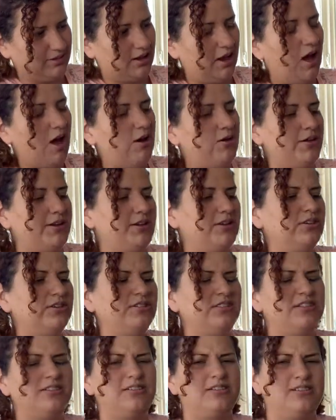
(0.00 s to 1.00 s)
Oh, and you'll
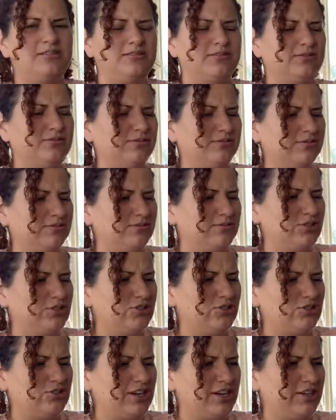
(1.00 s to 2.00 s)
need a
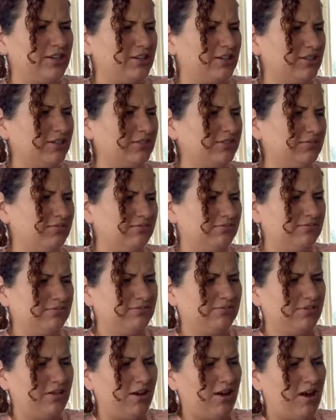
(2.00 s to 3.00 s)
strainer,
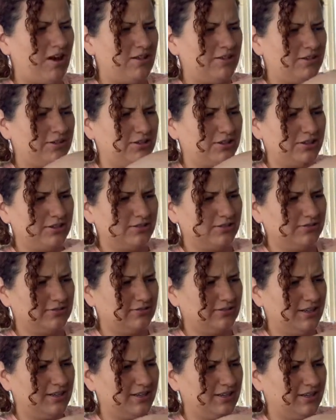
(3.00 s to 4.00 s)
colander
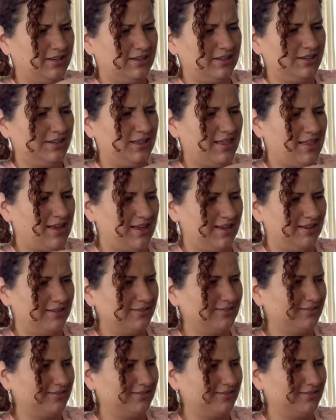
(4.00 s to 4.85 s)
thing.